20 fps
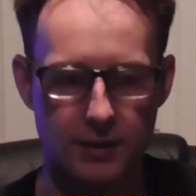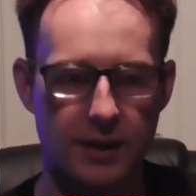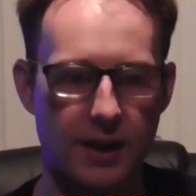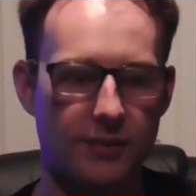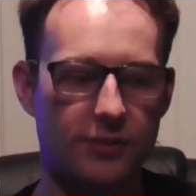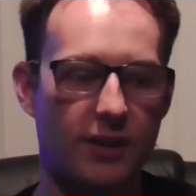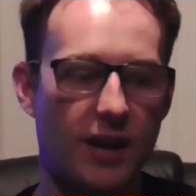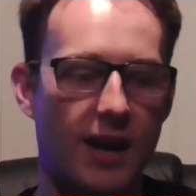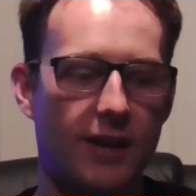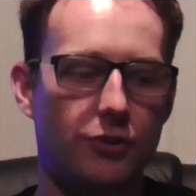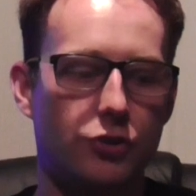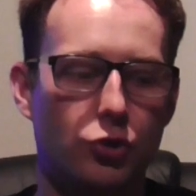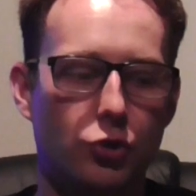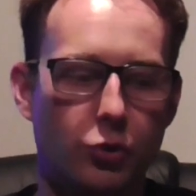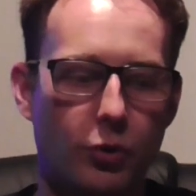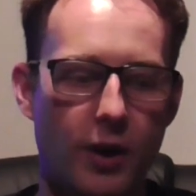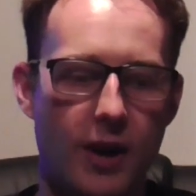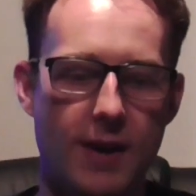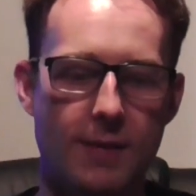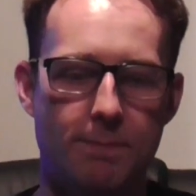Next guy is
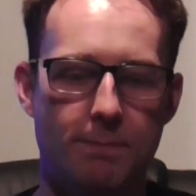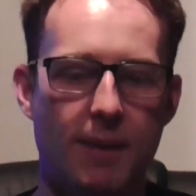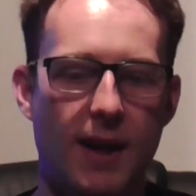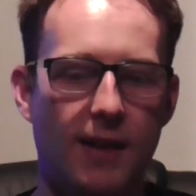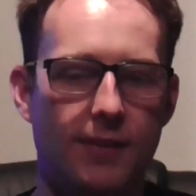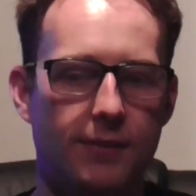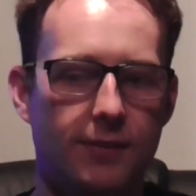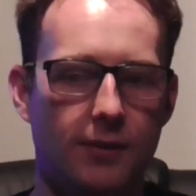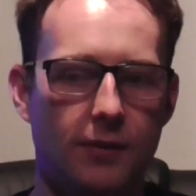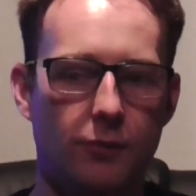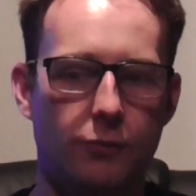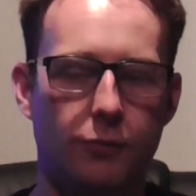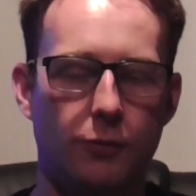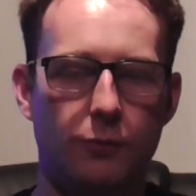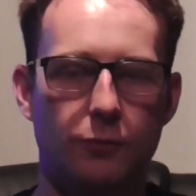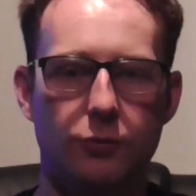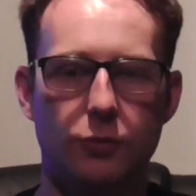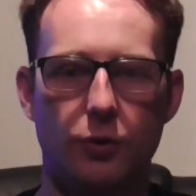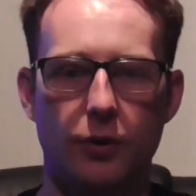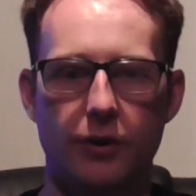Trey Benson
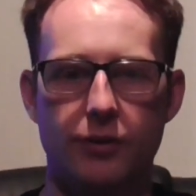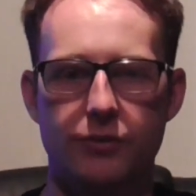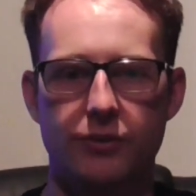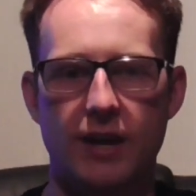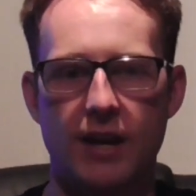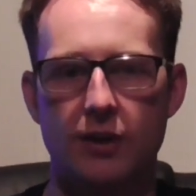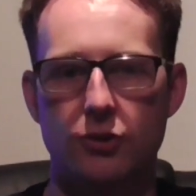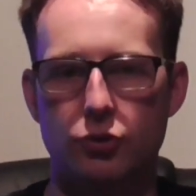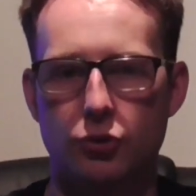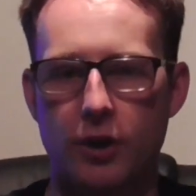from Florida State.